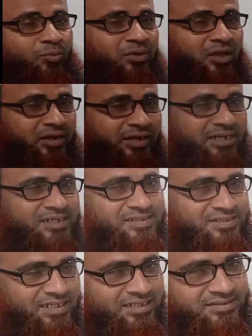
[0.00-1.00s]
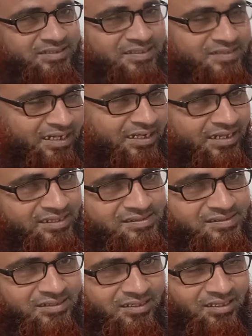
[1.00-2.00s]
we already discussed this
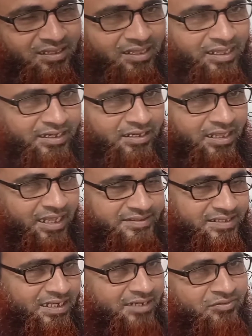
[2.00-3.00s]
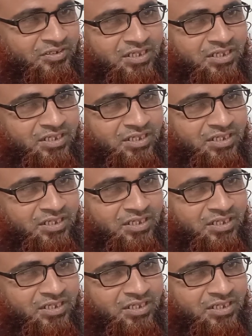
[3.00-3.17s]
sentence in assertive